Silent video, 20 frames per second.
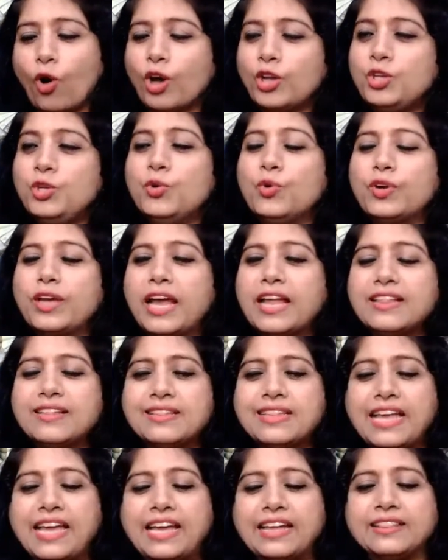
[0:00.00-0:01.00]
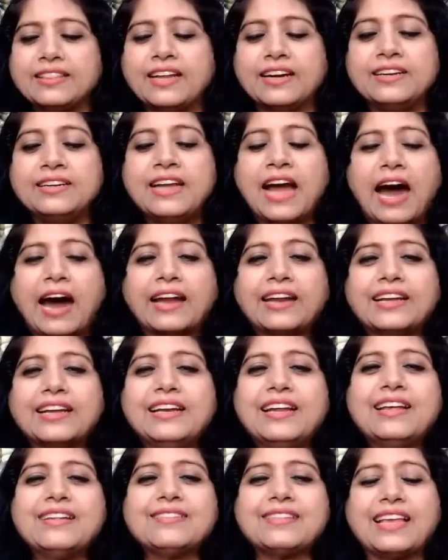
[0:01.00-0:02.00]
Or you can say that
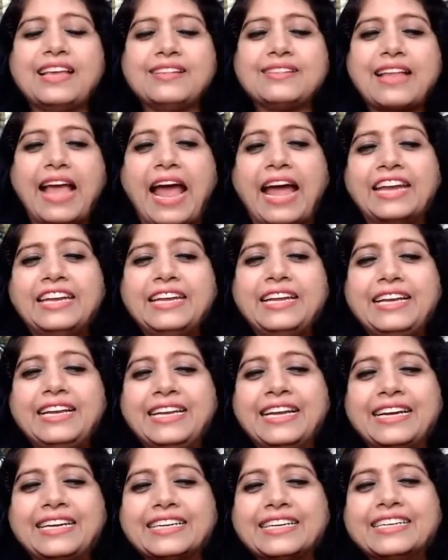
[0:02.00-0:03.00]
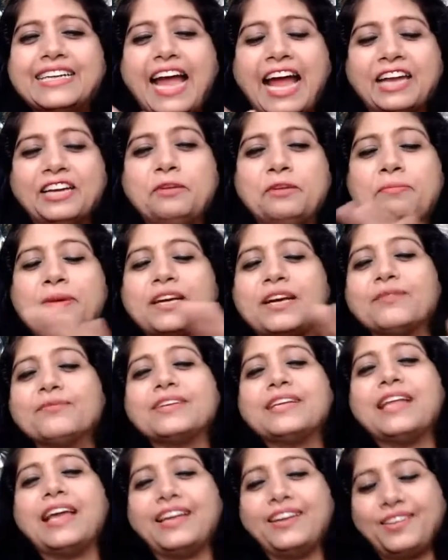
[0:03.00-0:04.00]
darkness is annihilated and it
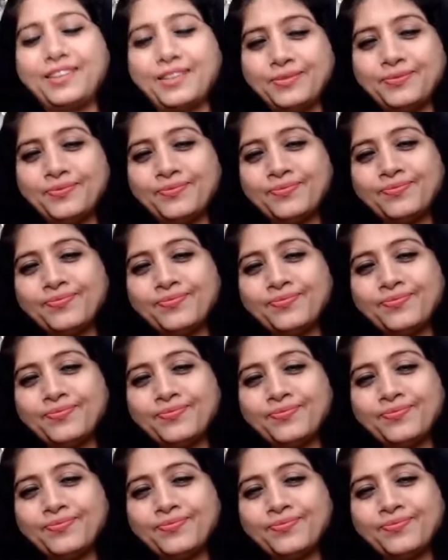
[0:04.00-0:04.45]
becomes light